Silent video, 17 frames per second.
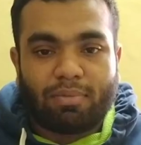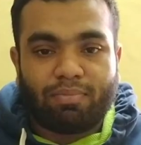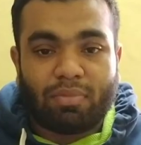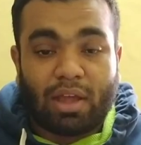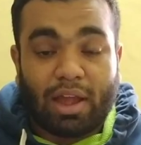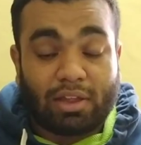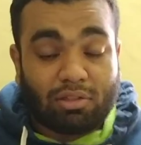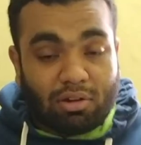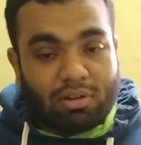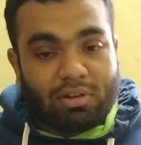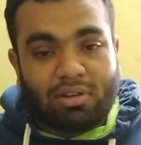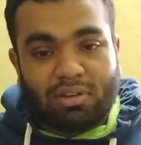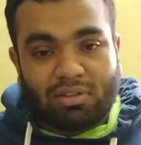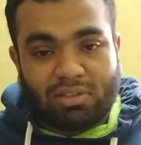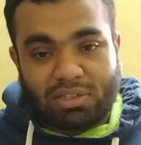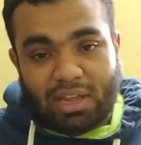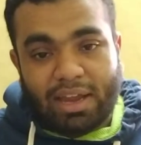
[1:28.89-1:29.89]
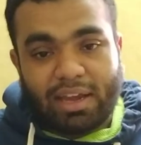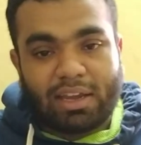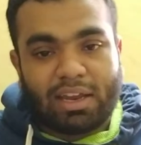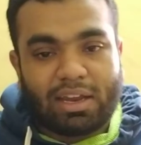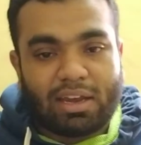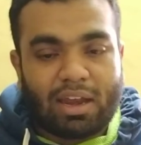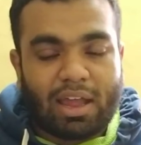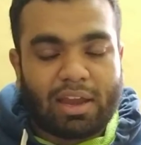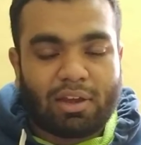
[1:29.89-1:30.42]
I thought the
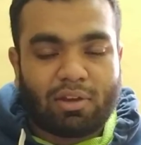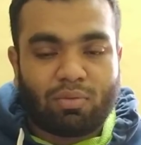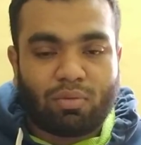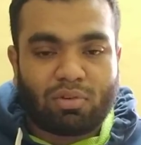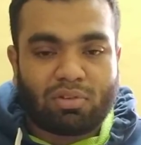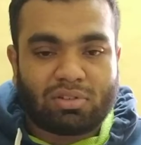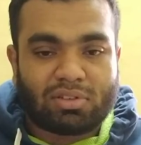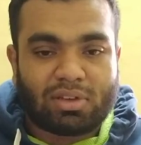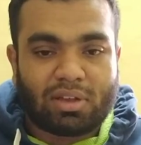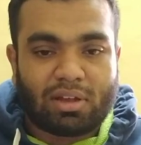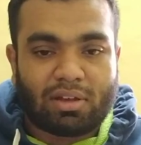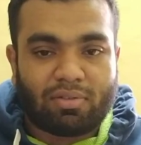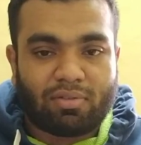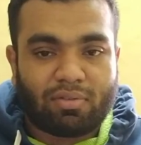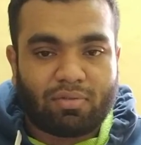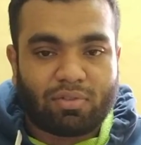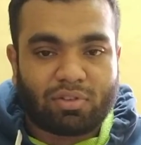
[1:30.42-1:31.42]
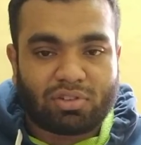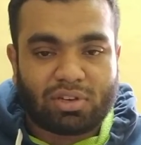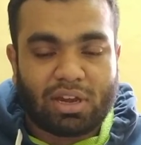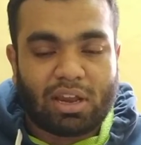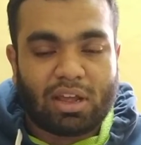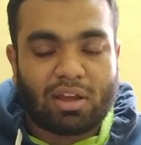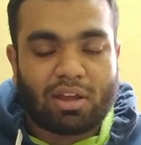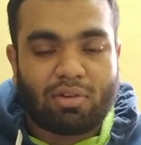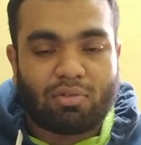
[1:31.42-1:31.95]
shining light was for Sri
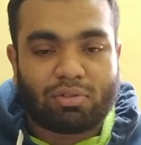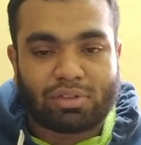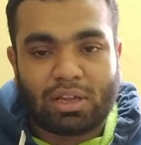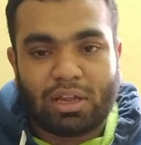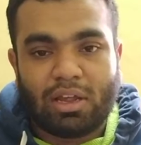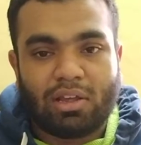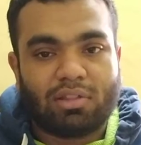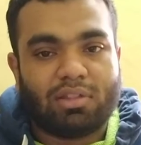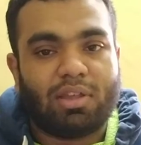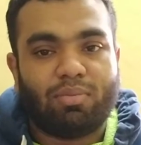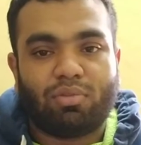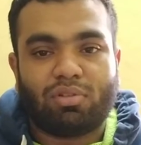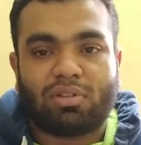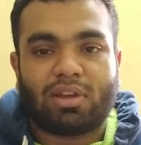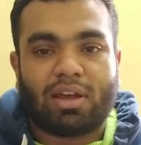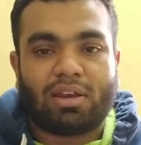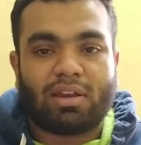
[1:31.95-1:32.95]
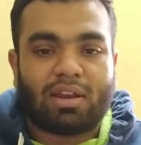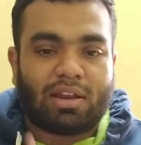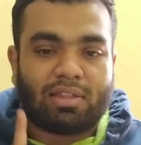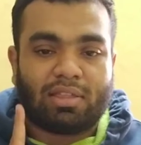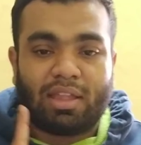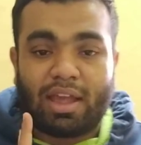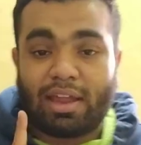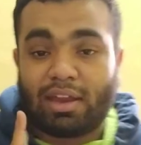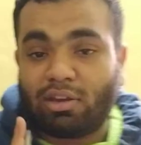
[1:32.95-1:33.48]
Lanka was Dimuth
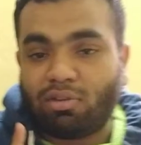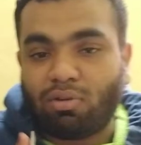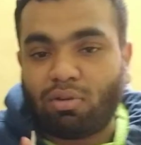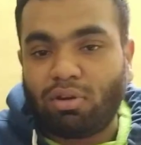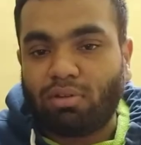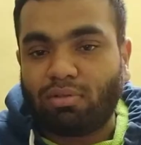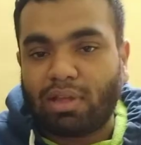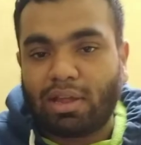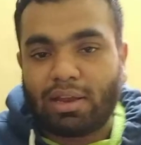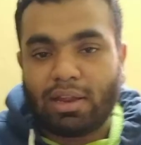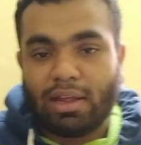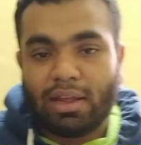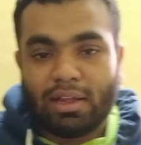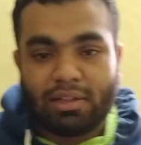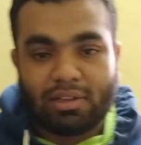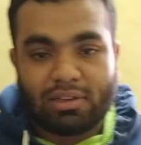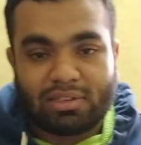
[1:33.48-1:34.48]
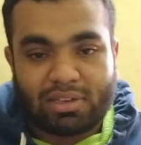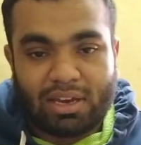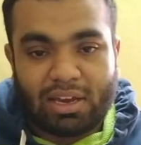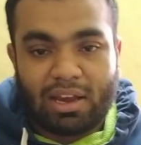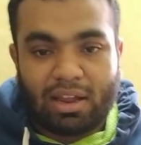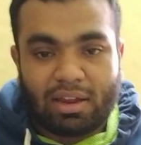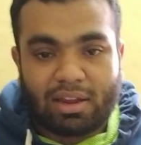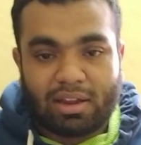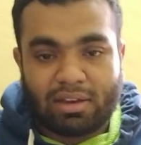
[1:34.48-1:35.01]
Karnaratne. I told you that the Sri
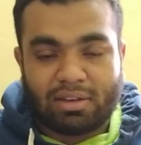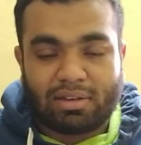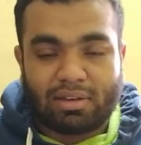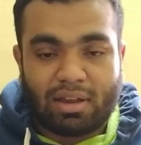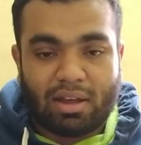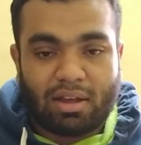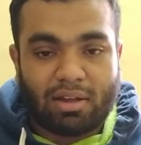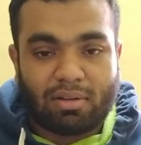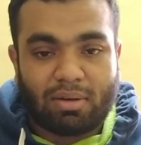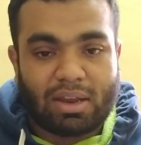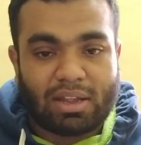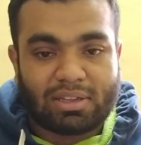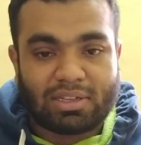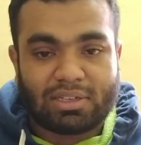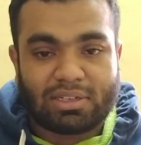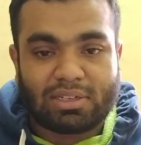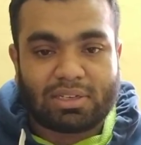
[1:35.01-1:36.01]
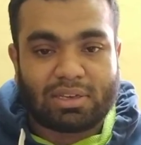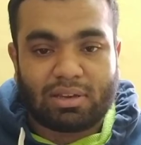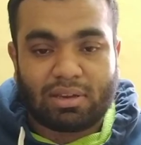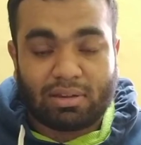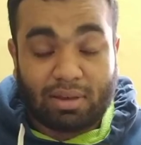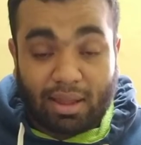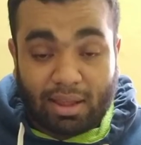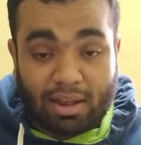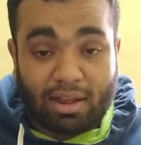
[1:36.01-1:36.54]
Lankan legends
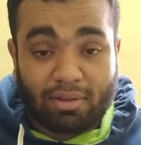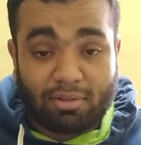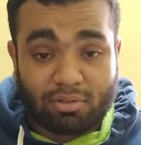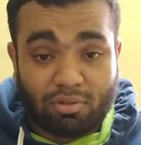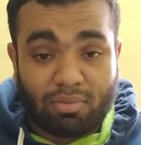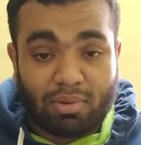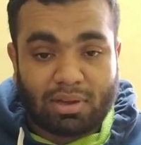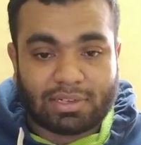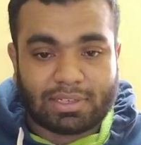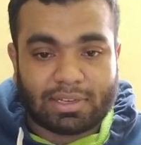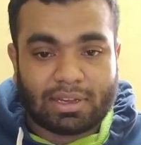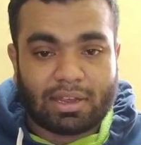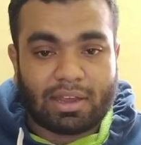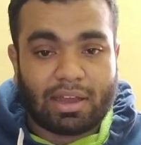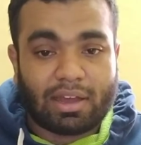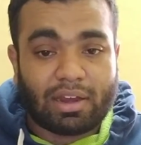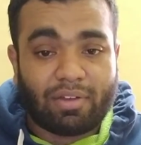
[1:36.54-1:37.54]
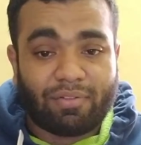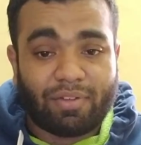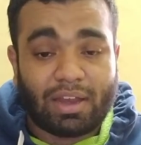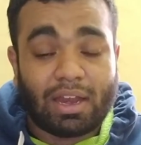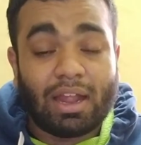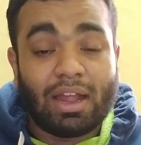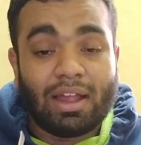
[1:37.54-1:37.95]
like Kumar Sangakkara feel